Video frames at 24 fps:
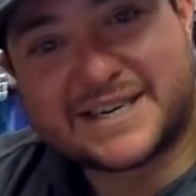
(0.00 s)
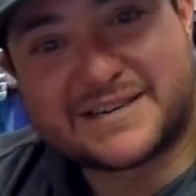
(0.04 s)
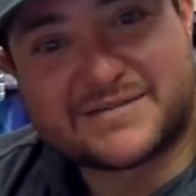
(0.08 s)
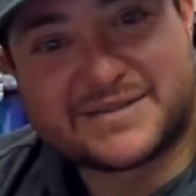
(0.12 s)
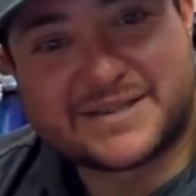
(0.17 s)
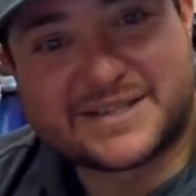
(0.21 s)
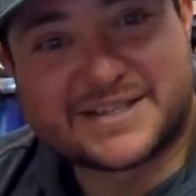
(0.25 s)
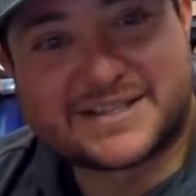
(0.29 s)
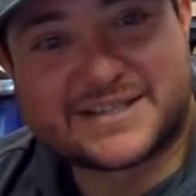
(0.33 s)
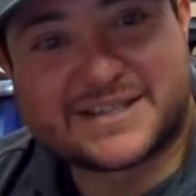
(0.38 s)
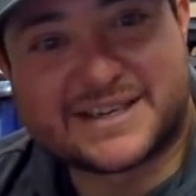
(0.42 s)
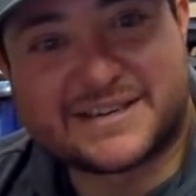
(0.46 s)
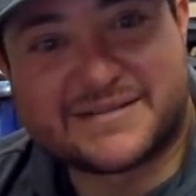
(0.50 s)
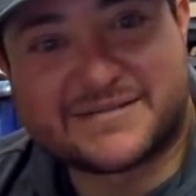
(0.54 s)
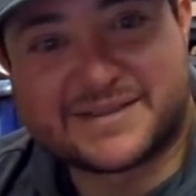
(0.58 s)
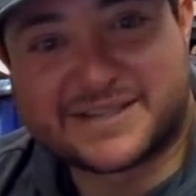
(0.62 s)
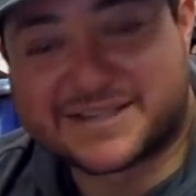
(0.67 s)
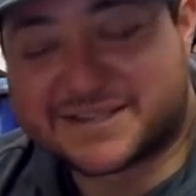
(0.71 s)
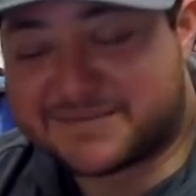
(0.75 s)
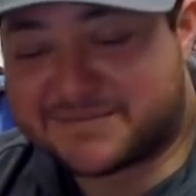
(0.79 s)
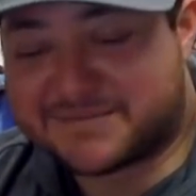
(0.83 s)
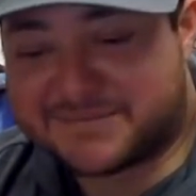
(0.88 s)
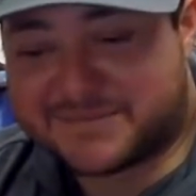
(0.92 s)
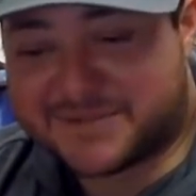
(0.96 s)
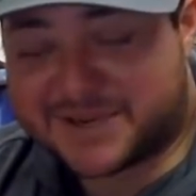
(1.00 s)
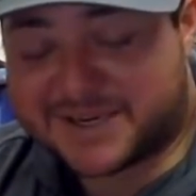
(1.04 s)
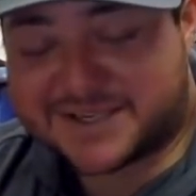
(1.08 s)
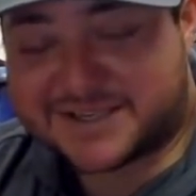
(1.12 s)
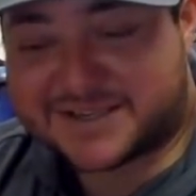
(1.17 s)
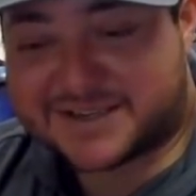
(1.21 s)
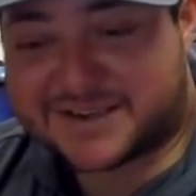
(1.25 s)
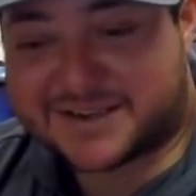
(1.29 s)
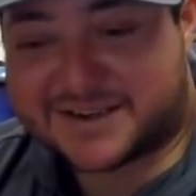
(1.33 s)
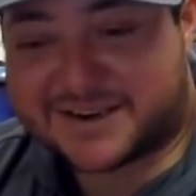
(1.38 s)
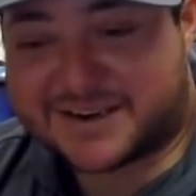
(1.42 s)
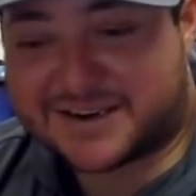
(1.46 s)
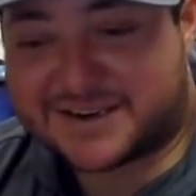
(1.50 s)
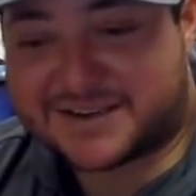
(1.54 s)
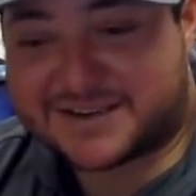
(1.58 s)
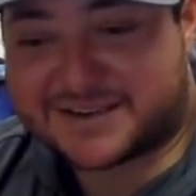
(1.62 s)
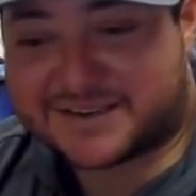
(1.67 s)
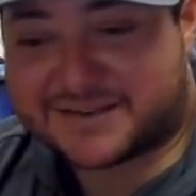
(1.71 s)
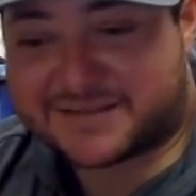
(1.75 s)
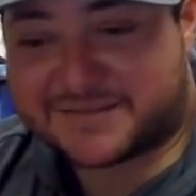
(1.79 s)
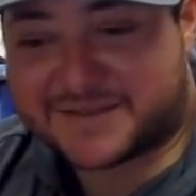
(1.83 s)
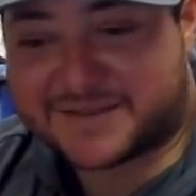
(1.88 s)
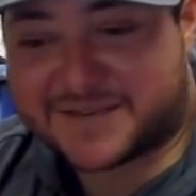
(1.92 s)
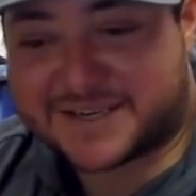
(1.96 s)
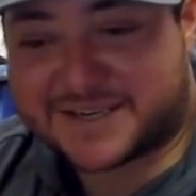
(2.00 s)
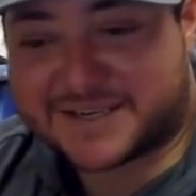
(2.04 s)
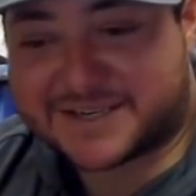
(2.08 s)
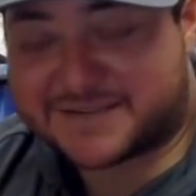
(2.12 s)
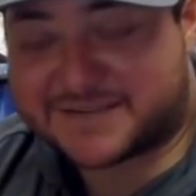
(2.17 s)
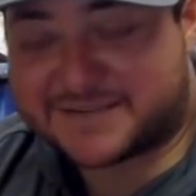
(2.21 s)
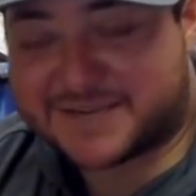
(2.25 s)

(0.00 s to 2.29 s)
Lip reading: it was much larger fish.